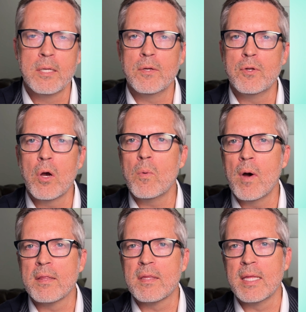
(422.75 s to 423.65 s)
You don't
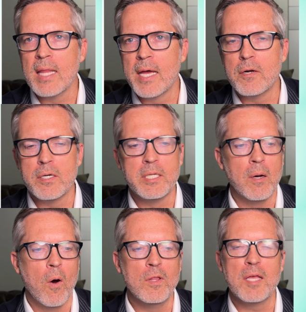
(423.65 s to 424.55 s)
want the lender to
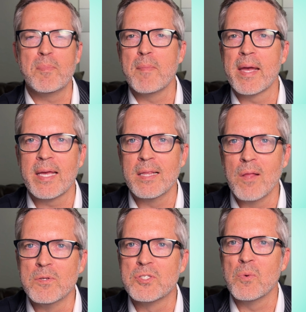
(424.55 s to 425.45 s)
only be making
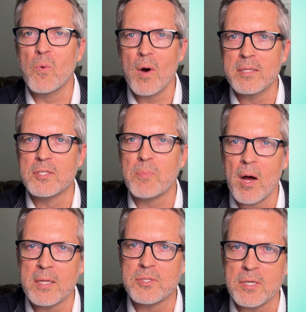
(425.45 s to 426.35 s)
loans to one
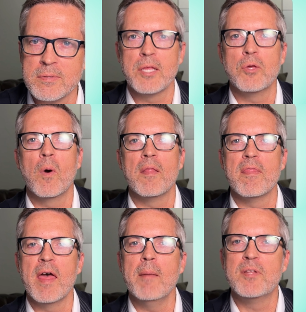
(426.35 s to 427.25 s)
sponsor. You want
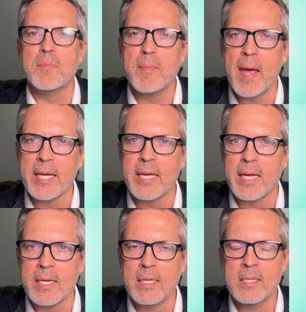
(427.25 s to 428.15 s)
them to be
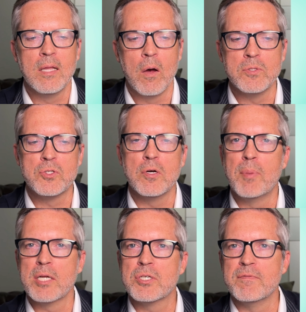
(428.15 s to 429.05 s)
making loans to a
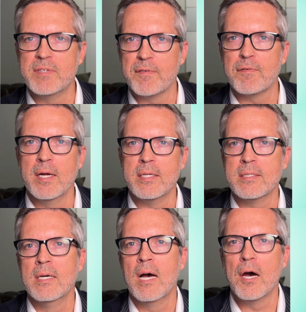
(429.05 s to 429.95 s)
bunch of different
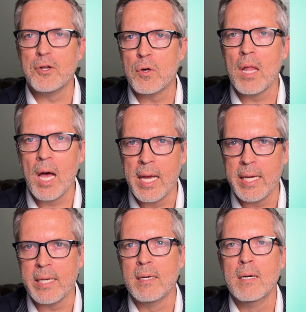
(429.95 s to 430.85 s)
underlying